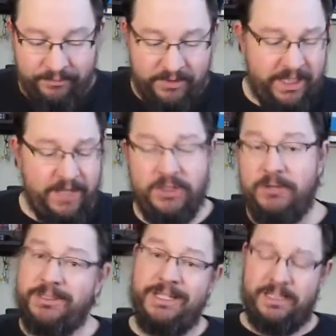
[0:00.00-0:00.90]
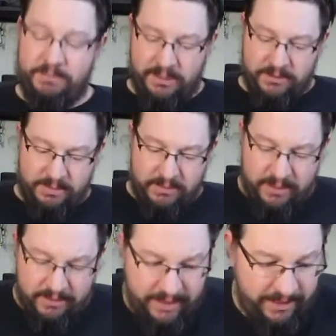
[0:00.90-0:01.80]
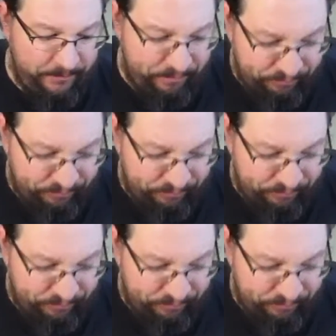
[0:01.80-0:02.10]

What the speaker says: Today's show is not sponsored by Perrier.